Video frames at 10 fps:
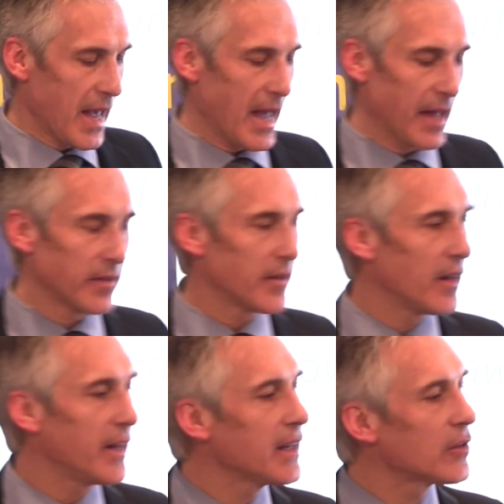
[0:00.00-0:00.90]
And
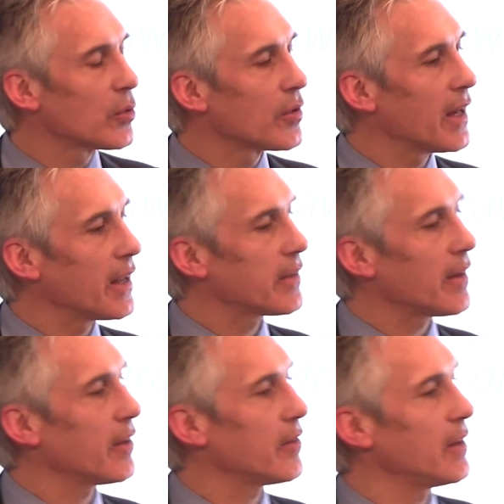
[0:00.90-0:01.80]
linked to that,
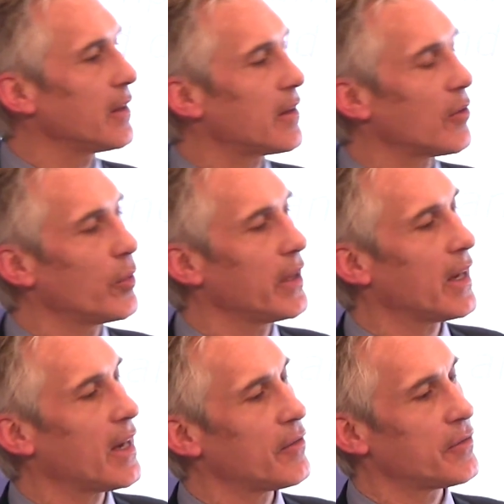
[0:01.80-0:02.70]
I think we
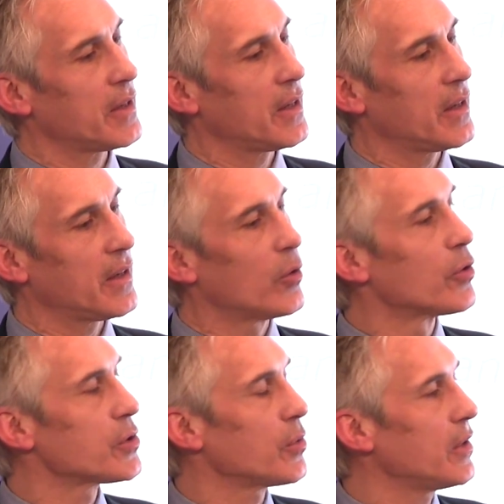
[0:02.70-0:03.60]
have
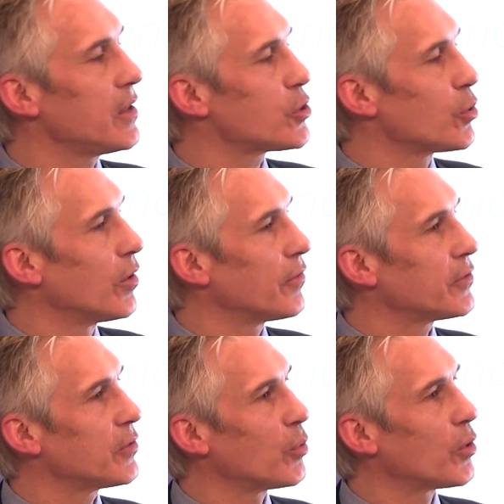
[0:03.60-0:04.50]
also the issue
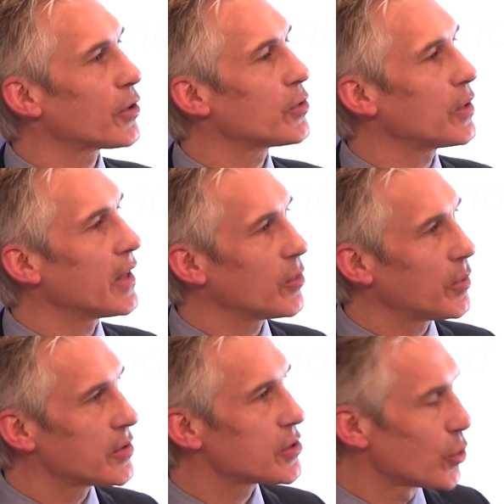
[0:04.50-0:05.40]
of the work together
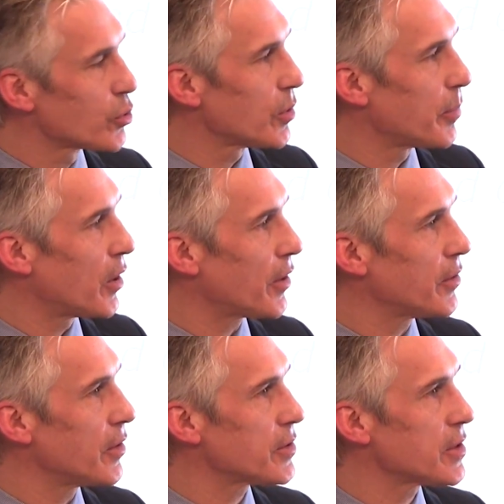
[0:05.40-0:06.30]
with the social
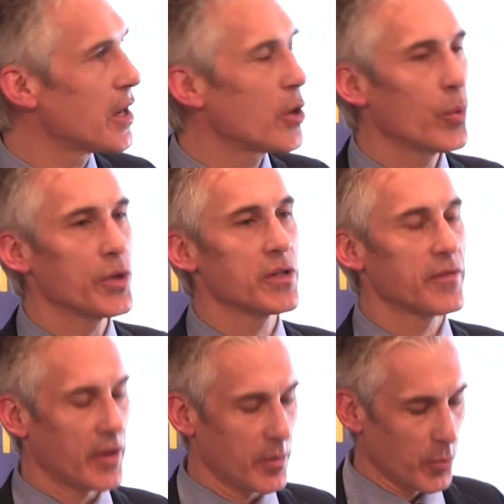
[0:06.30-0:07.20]
partners, which
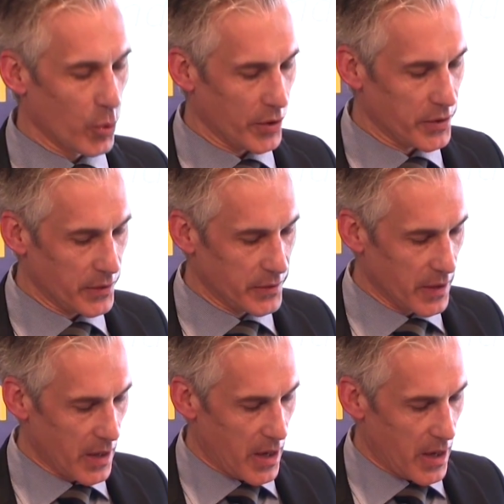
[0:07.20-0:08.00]
is very important,